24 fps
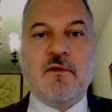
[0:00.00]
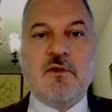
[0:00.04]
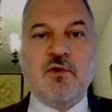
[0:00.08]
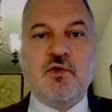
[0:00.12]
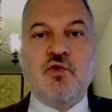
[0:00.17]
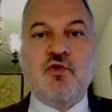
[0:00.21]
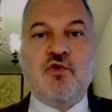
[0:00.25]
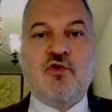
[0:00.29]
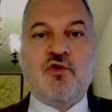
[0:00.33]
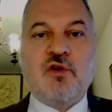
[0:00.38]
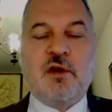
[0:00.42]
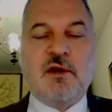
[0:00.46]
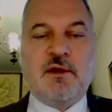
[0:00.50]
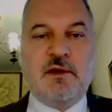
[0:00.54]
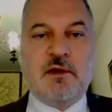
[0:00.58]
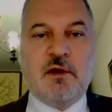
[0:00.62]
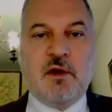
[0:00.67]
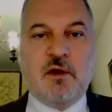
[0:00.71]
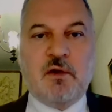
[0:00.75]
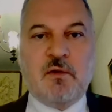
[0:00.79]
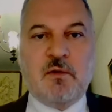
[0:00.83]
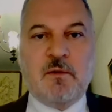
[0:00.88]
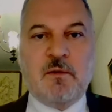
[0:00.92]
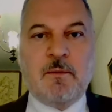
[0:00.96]
usually
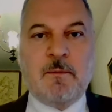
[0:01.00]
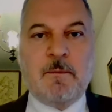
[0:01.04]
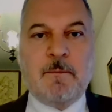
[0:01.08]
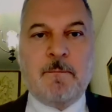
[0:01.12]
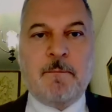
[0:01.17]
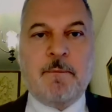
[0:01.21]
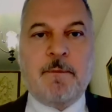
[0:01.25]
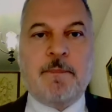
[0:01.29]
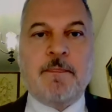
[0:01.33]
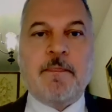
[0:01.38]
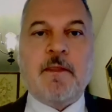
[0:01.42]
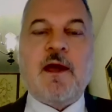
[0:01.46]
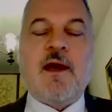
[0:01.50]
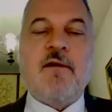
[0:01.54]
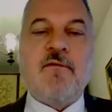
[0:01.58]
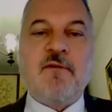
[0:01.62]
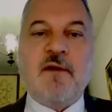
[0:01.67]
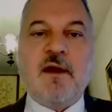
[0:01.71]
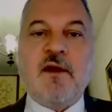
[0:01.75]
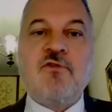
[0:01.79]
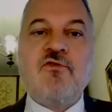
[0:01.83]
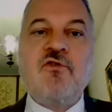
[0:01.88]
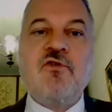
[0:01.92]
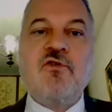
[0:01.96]
known.
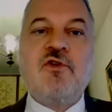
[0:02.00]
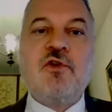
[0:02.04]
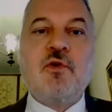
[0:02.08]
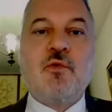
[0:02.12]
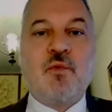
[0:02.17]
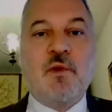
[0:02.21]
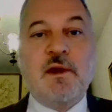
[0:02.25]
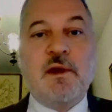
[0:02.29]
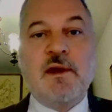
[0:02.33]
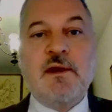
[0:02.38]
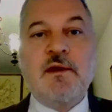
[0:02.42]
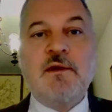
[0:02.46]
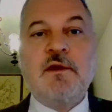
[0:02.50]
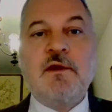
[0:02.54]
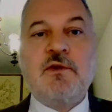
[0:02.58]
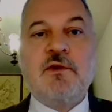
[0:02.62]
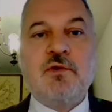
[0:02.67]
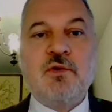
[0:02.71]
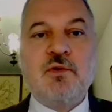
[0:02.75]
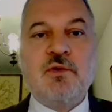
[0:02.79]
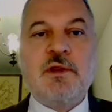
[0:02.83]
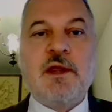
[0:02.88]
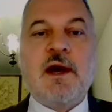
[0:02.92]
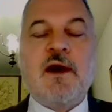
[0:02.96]
I've asked you to read the
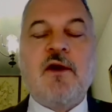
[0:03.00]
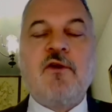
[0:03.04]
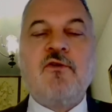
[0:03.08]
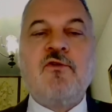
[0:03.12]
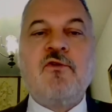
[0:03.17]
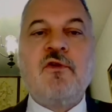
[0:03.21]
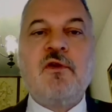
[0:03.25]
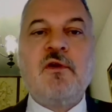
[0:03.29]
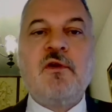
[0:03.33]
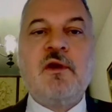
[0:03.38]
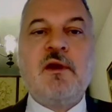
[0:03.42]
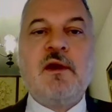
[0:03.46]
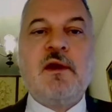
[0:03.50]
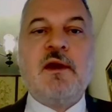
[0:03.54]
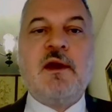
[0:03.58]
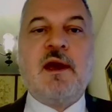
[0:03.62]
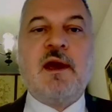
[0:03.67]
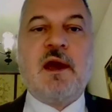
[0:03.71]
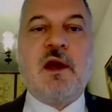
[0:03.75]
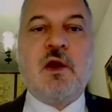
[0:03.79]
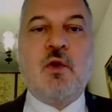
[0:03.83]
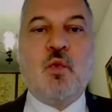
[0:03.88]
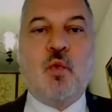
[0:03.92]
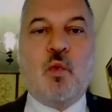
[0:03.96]

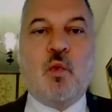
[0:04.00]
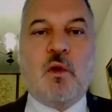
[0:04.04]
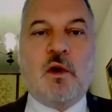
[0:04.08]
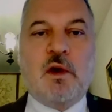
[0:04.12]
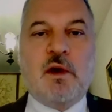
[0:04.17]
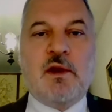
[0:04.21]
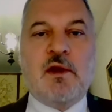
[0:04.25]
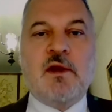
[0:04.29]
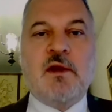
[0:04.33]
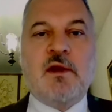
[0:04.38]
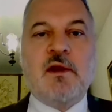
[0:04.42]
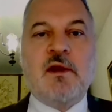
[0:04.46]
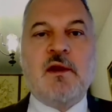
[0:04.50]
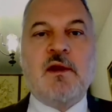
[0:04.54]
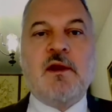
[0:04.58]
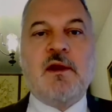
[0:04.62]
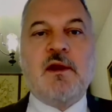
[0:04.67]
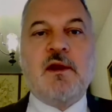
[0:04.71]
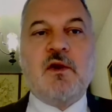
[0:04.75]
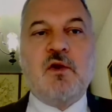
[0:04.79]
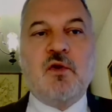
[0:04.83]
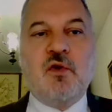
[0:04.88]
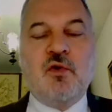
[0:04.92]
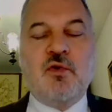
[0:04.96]
2001
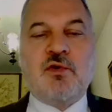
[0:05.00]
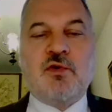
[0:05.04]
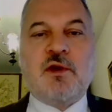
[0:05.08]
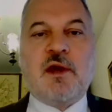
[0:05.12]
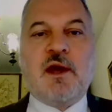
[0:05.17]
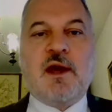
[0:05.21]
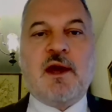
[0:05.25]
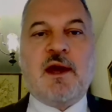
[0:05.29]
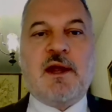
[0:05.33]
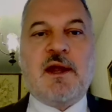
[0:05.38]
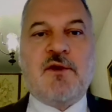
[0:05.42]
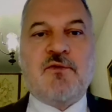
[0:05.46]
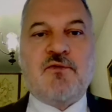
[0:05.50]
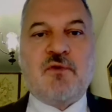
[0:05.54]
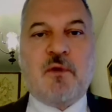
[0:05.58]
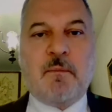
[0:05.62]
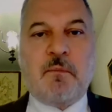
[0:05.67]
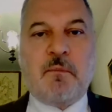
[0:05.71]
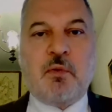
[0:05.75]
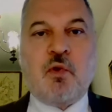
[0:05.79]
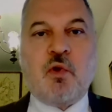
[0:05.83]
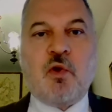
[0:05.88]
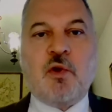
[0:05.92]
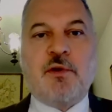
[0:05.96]
UNCTAD
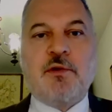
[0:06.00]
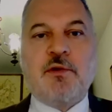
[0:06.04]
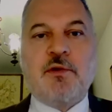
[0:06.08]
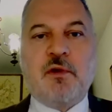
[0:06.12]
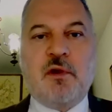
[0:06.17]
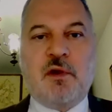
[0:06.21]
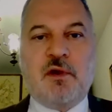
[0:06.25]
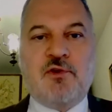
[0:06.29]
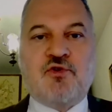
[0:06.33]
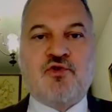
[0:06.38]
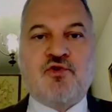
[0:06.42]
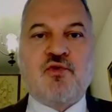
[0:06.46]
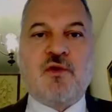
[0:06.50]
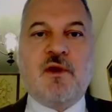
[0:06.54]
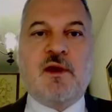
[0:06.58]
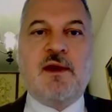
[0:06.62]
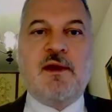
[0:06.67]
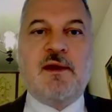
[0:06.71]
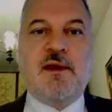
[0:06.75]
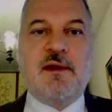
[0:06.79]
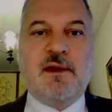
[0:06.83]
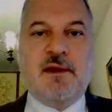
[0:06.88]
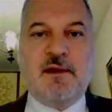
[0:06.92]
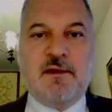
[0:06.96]
report on
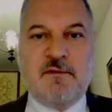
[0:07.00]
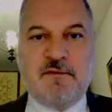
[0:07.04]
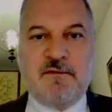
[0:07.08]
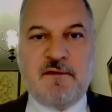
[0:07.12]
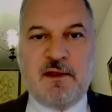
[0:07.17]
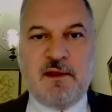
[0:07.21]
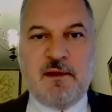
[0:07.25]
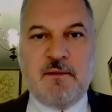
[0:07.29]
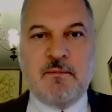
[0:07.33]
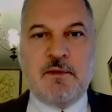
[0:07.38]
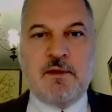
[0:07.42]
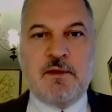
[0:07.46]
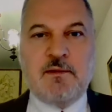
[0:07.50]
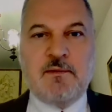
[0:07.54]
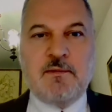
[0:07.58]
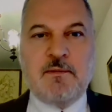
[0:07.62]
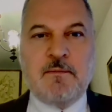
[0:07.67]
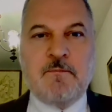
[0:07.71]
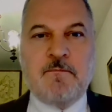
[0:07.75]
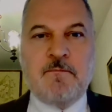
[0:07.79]
trade and development.